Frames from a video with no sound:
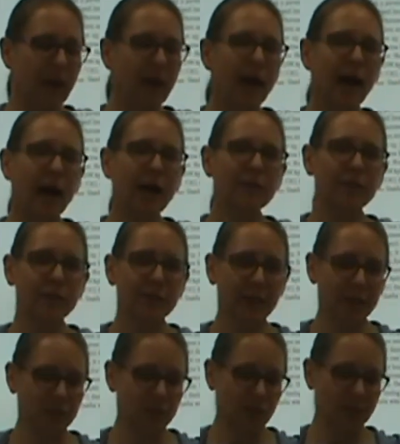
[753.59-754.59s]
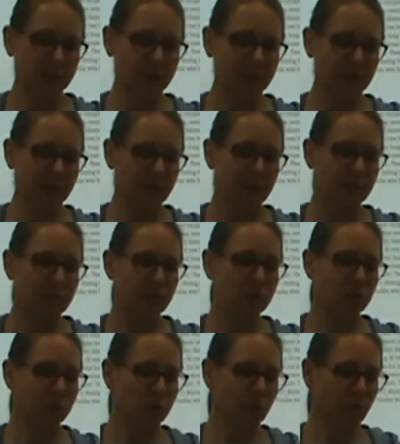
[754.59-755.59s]
Avalanches,
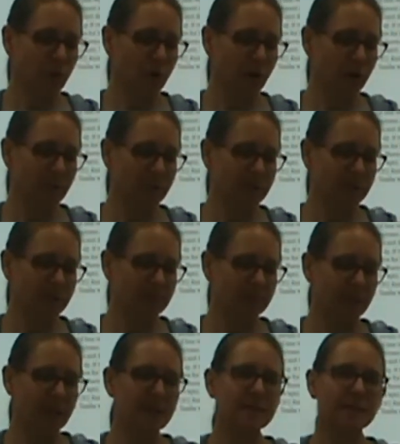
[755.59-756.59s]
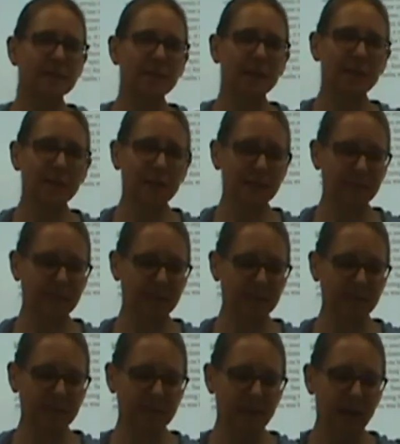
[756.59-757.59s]
storms,
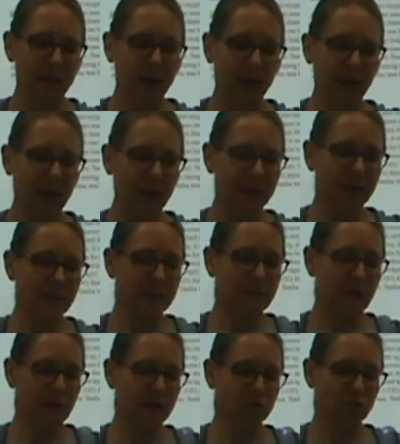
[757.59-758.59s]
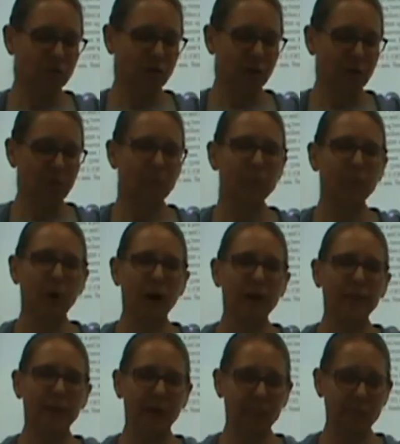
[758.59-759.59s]
sicknesses, and exhaustion
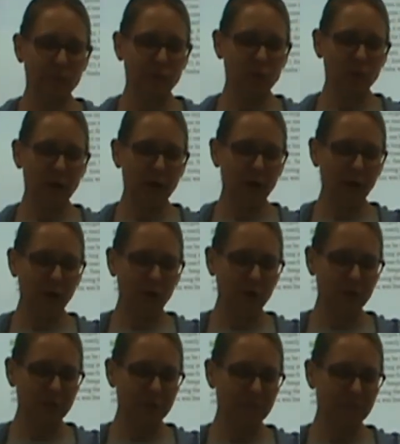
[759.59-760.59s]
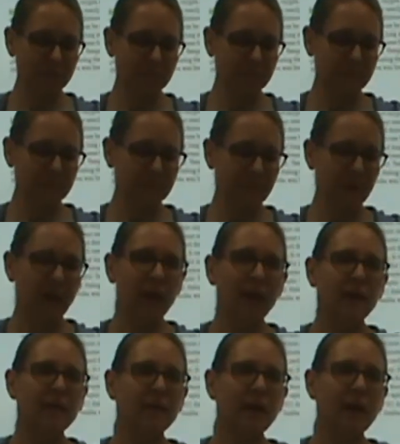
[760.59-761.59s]
brought them to a halt.
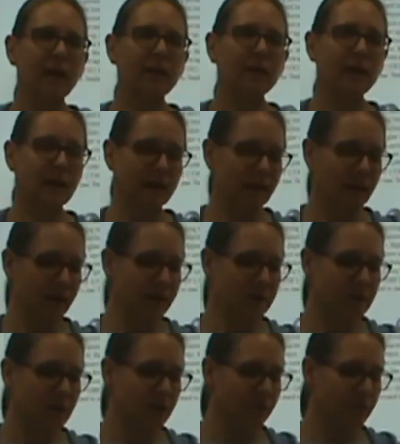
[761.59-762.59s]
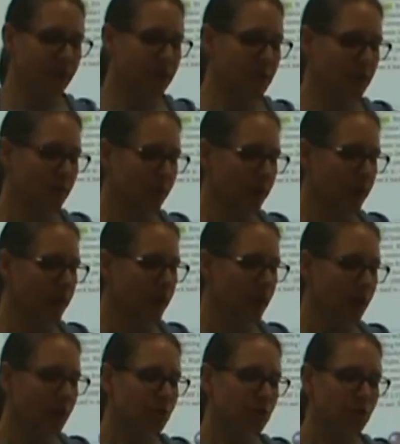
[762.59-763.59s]
Then, in 1953,
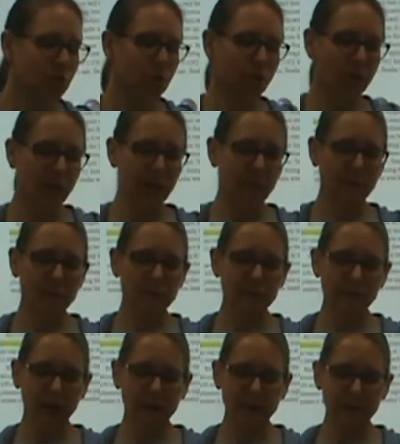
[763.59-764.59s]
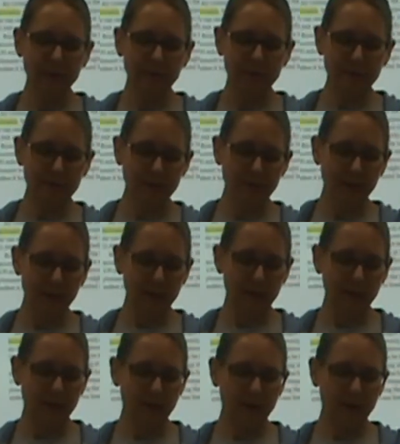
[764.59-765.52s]
2 climbers finally succeeded,